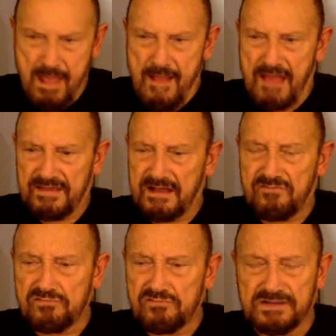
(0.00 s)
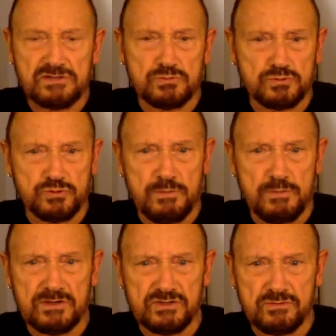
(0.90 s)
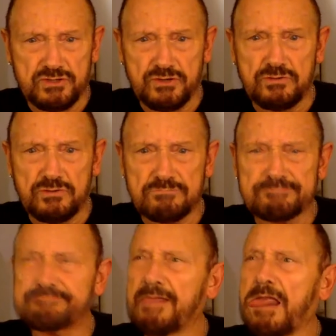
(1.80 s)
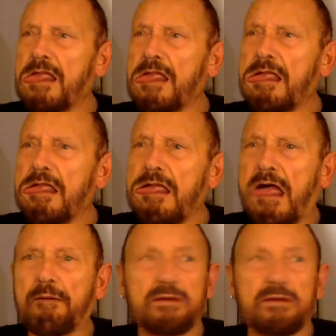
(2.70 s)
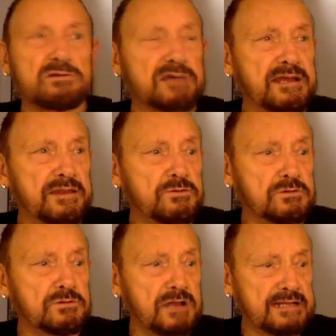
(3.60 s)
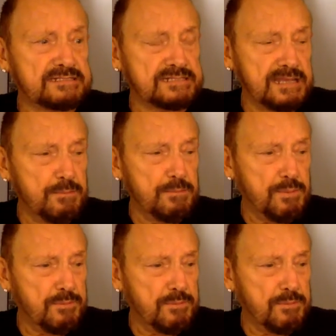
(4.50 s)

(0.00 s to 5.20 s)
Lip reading: I think I've already talked too much, don't you? I'm going to try and get a good night's sleep.